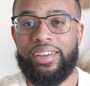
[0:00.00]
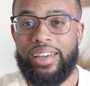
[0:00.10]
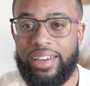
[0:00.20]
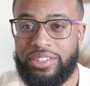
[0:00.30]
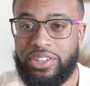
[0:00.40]

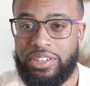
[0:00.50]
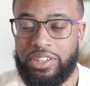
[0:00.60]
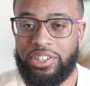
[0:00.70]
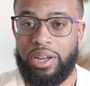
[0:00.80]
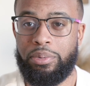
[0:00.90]
it's just an
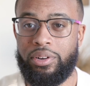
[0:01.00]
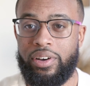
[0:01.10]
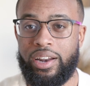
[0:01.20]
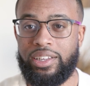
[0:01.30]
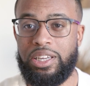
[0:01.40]
example of
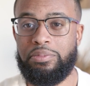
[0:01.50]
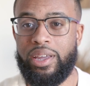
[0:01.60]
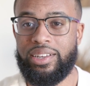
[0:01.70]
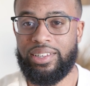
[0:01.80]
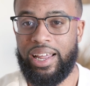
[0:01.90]
how to keep
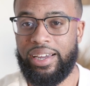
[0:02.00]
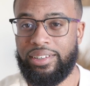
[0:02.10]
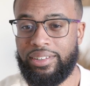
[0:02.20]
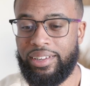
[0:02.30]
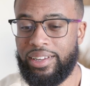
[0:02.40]
things
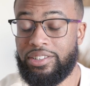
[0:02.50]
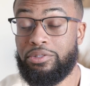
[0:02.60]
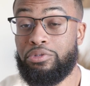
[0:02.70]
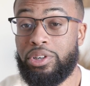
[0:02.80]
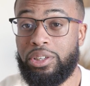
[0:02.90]
light. It's a
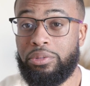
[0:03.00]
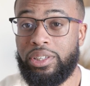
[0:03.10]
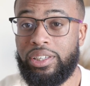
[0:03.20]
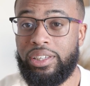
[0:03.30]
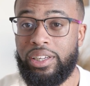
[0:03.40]
really,
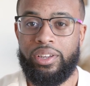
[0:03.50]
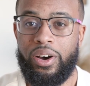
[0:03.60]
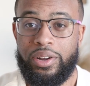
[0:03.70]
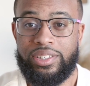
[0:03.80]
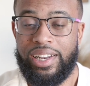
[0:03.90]
really,
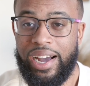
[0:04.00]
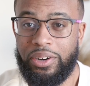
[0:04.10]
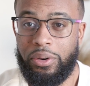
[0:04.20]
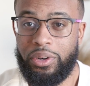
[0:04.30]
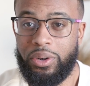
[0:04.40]
it's a lot
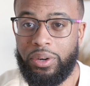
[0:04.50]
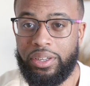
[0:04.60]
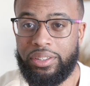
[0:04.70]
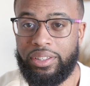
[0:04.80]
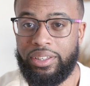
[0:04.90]
going
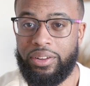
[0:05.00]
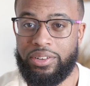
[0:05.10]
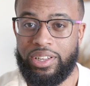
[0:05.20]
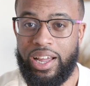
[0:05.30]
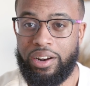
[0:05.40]
on.
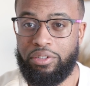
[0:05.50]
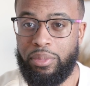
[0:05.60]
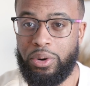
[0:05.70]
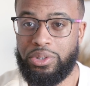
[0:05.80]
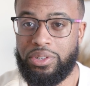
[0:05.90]
There's a lot of
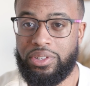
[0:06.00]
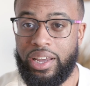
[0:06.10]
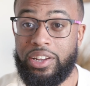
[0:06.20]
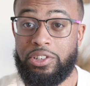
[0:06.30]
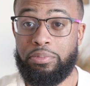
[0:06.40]
emotions,
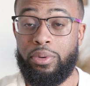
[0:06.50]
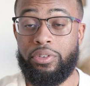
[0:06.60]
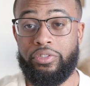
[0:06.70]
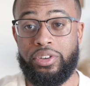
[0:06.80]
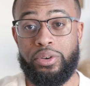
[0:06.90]
and it's
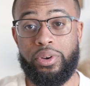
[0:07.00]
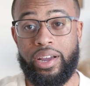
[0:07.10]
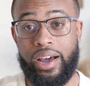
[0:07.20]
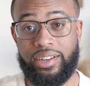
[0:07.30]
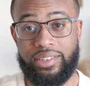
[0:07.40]
important for you to
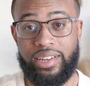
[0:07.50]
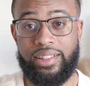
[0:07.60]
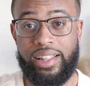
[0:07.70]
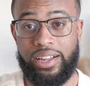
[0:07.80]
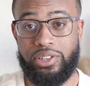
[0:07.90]
kind of
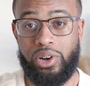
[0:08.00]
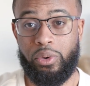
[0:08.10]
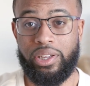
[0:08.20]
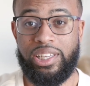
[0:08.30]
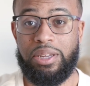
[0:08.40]
set that tone
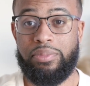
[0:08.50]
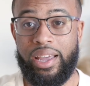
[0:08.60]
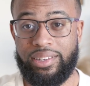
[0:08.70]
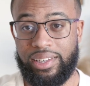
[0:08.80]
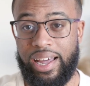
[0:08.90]
and keep
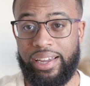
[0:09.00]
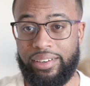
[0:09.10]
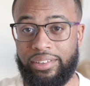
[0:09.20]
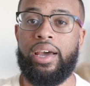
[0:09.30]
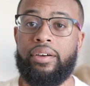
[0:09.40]
things light.
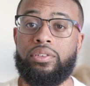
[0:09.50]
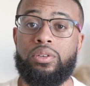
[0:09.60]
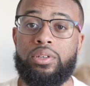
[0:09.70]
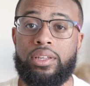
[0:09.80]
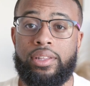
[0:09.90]
After
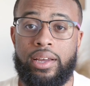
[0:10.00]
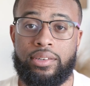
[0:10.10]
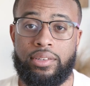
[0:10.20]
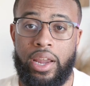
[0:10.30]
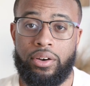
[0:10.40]
you get that
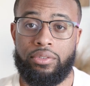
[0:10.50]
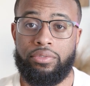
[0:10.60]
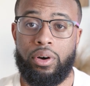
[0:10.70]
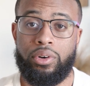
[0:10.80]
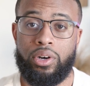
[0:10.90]
standard
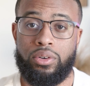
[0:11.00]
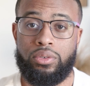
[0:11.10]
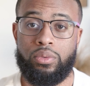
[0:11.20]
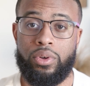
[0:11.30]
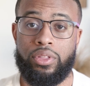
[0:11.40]
photo
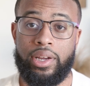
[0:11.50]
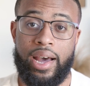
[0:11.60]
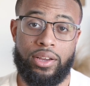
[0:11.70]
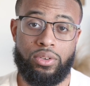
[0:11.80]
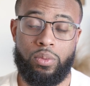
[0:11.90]
with the
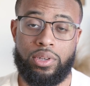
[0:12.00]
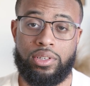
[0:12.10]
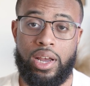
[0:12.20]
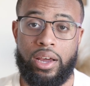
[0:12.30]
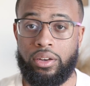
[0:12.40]
guys on one
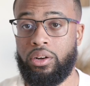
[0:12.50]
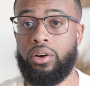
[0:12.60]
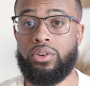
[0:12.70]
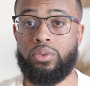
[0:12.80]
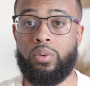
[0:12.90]
side and the
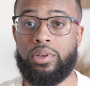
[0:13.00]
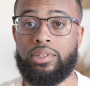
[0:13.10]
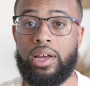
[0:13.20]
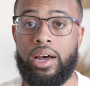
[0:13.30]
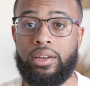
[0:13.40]
girls on one
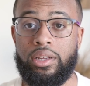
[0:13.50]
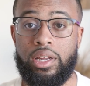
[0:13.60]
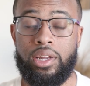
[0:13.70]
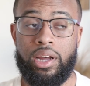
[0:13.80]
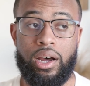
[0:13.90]
side,
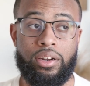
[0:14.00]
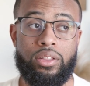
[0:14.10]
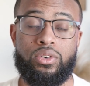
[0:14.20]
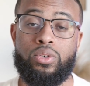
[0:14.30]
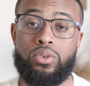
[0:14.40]

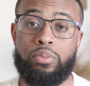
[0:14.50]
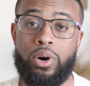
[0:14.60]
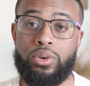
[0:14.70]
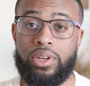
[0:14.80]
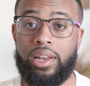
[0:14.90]
another cool
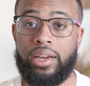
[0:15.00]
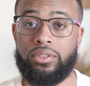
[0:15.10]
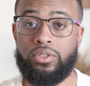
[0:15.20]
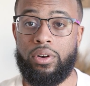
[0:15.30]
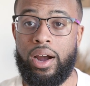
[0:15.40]
pose I like
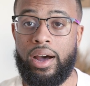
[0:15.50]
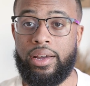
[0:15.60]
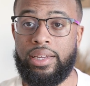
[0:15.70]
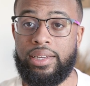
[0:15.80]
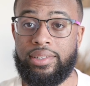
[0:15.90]
to
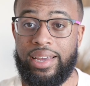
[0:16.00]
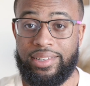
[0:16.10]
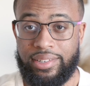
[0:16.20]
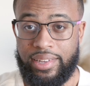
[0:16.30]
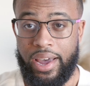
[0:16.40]
try is a
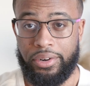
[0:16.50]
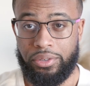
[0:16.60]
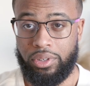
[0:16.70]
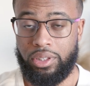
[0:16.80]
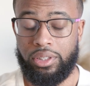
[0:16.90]

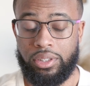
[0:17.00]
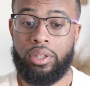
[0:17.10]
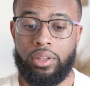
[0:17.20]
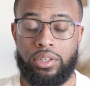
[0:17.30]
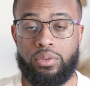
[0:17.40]
staggered look.
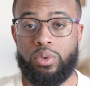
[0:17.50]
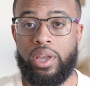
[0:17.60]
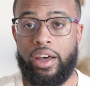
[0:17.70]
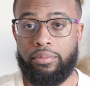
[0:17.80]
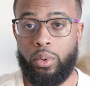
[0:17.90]
This is when
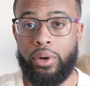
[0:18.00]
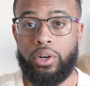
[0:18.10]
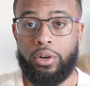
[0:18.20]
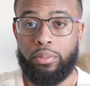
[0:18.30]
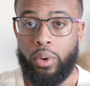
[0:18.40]
you have boy,
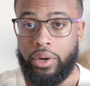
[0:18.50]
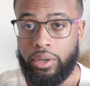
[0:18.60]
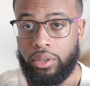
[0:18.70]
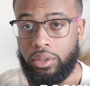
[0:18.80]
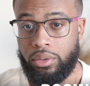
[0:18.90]

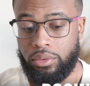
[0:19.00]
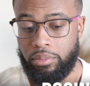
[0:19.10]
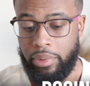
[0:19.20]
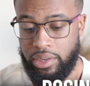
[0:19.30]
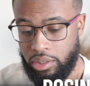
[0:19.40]
girl,
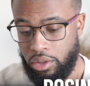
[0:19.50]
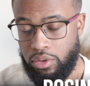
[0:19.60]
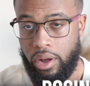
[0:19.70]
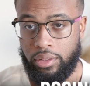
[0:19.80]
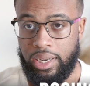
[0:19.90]
basically
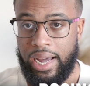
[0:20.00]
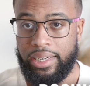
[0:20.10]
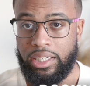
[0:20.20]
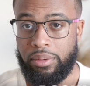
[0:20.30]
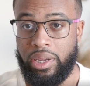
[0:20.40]
throughout the
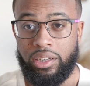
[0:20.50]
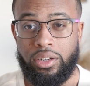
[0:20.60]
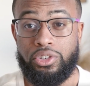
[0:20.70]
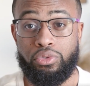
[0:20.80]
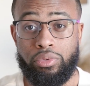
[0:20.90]
lineup. It
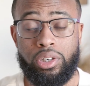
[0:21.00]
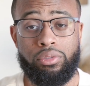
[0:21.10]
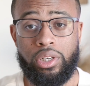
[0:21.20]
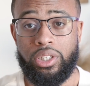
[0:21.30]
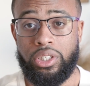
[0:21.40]
looks really,
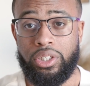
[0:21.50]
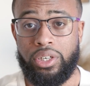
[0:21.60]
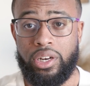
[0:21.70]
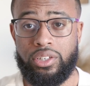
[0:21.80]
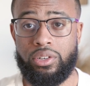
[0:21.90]
really
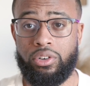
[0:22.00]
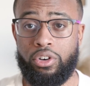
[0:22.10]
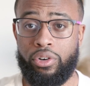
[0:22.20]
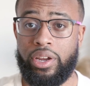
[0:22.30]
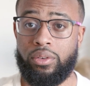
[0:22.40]
good, and it's a
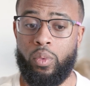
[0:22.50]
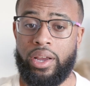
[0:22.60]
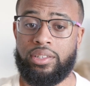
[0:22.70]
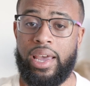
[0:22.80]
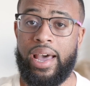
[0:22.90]
great
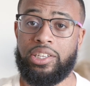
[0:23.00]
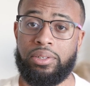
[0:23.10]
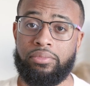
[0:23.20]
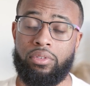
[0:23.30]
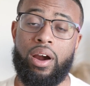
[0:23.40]
way to add
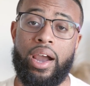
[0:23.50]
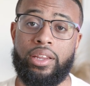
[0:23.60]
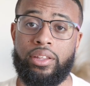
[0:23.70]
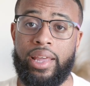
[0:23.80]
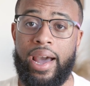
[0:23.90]
some
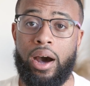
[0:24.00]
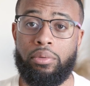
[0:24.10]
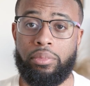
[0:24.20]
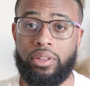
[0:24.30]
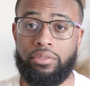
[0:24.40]
variety in the
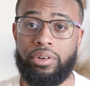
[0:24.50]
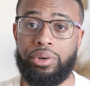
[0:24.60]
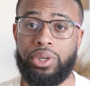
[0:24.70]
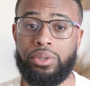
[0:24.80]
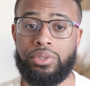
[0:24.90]
album and the
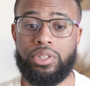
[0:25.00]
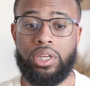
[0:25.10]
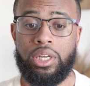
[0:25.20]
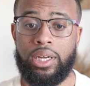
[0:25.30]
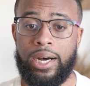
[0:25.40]
photos.
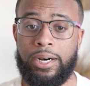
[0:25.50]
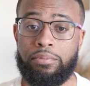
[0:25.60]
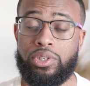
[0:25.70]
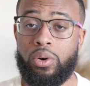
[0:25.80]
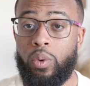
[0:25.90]

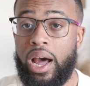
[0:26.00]
So what